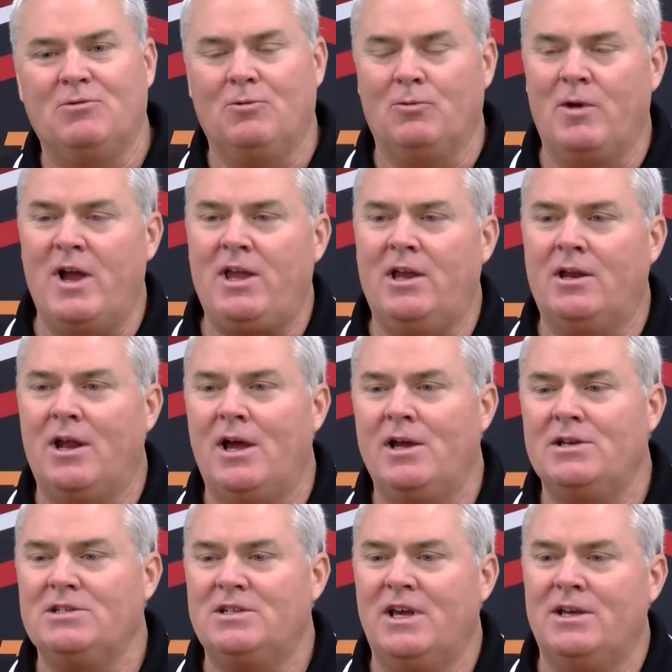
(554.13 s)

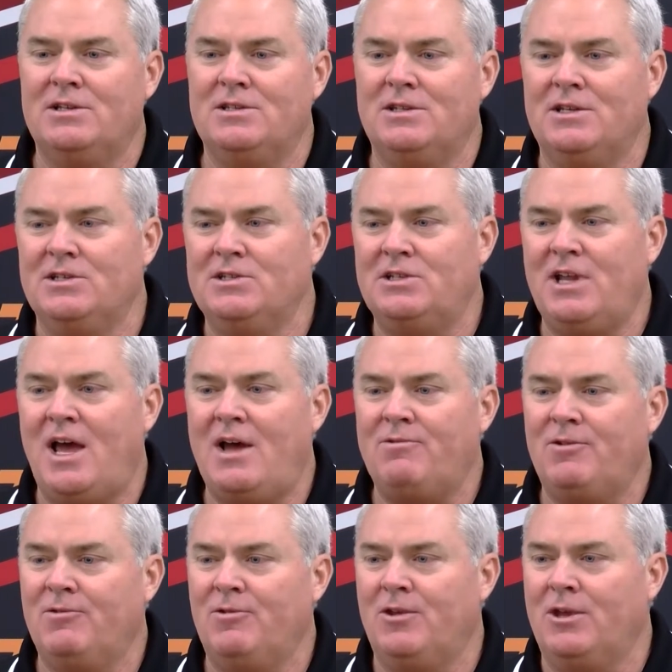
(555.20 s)
recognized as the Staff
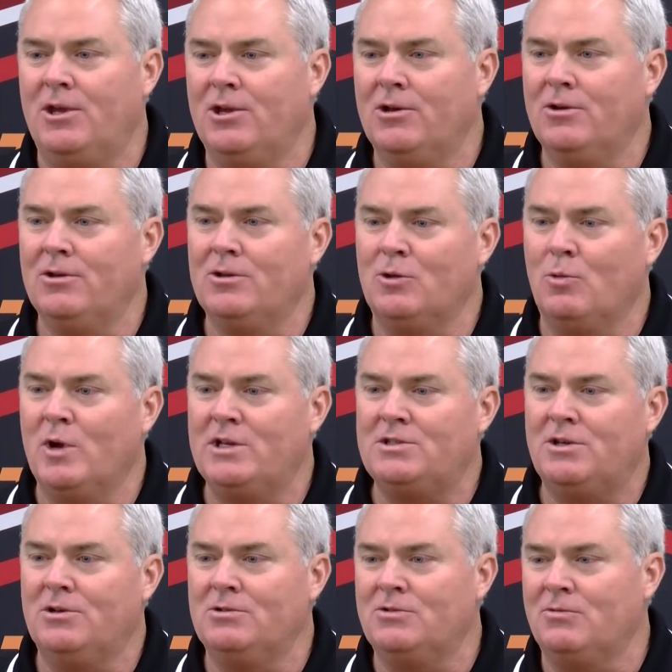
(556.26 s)
of the Year in the West
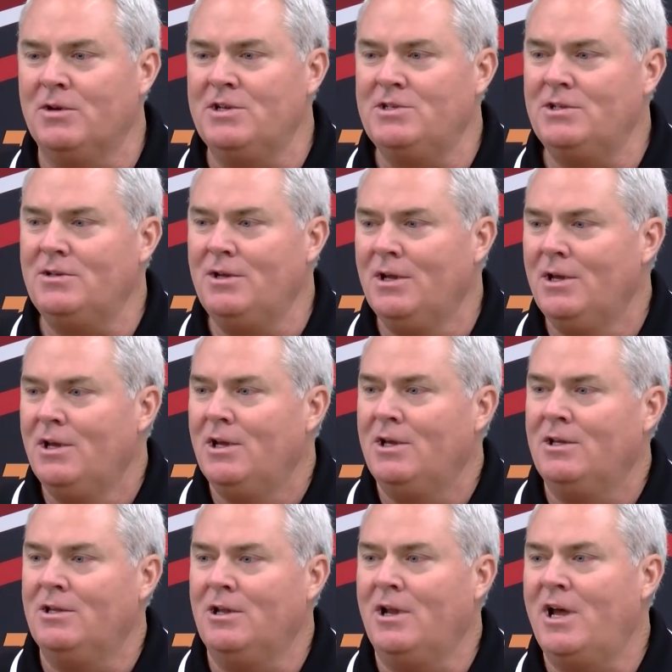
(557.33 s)
Coast region
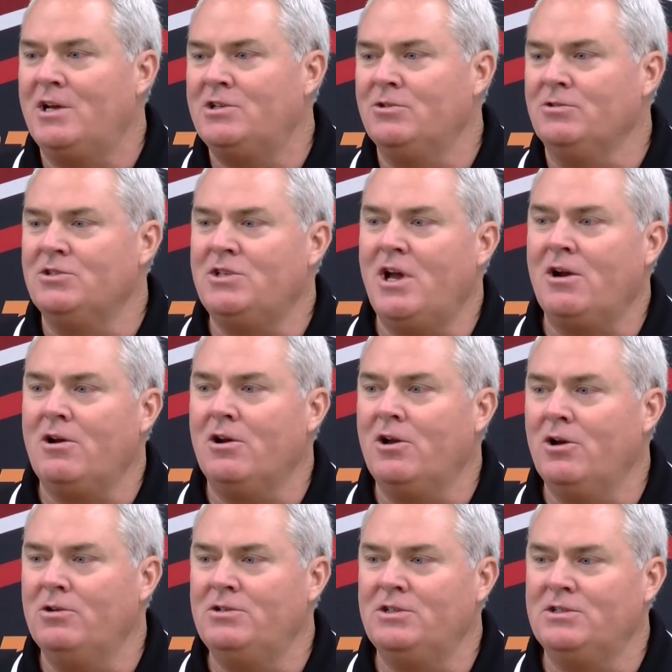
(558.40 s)
in the National Soccer
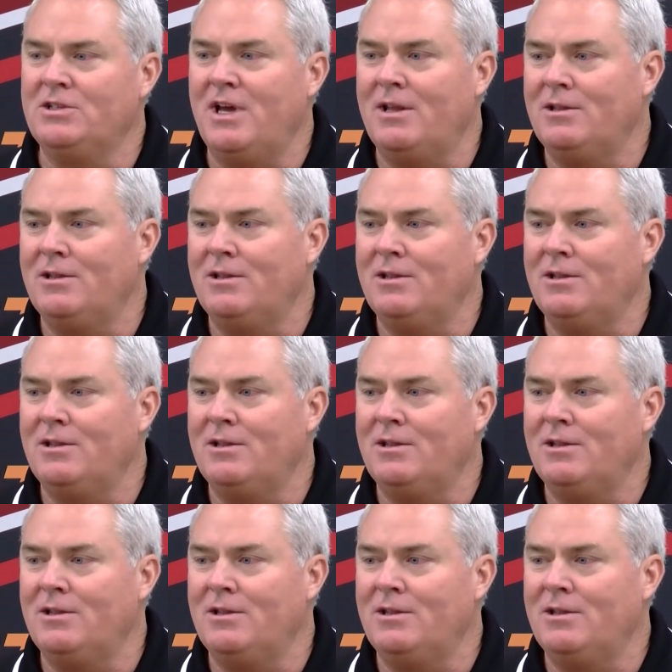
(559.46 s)
Coaches